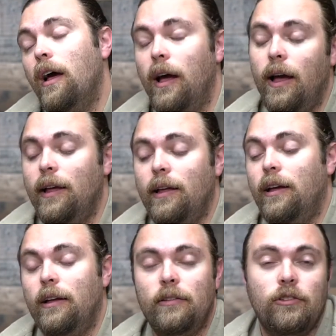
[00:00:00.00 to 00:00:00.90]
Uh,
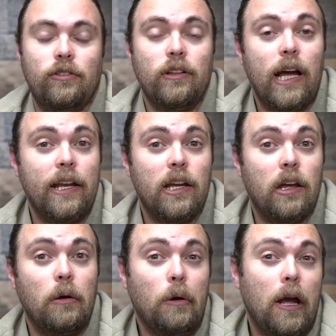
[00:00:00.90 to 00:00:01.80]
eh, just the lighting
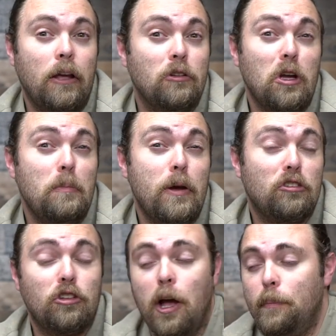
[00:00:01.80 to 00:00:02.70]
here, I guess it got
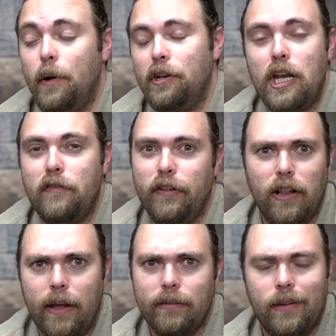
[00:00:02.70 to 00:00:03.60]
mixed up, but
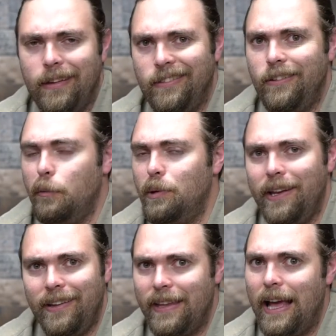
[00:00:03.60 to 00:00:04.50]
nevertheless, it still
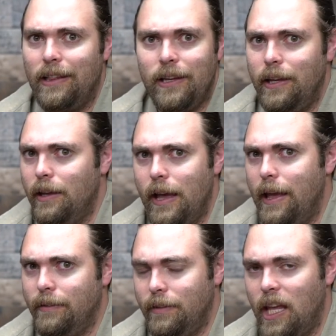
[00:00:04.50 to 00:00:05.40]
played exactly
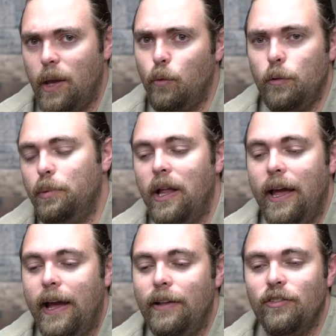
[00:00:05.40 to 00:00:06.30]
as the game would
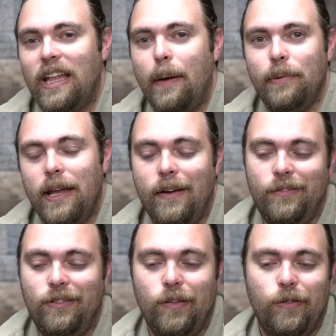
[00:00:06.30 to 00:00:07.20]
play. I just happen to have
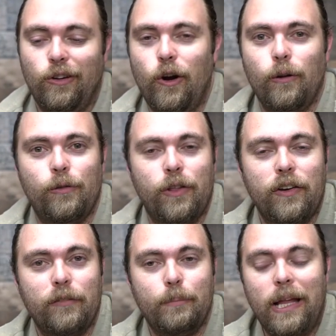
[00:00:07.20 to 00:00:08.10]
different cards for the
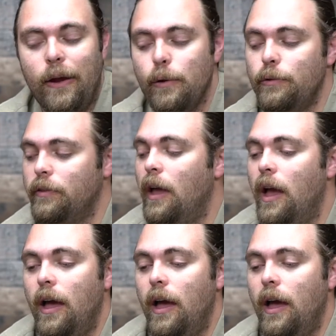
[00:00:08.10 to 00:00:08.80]
different players.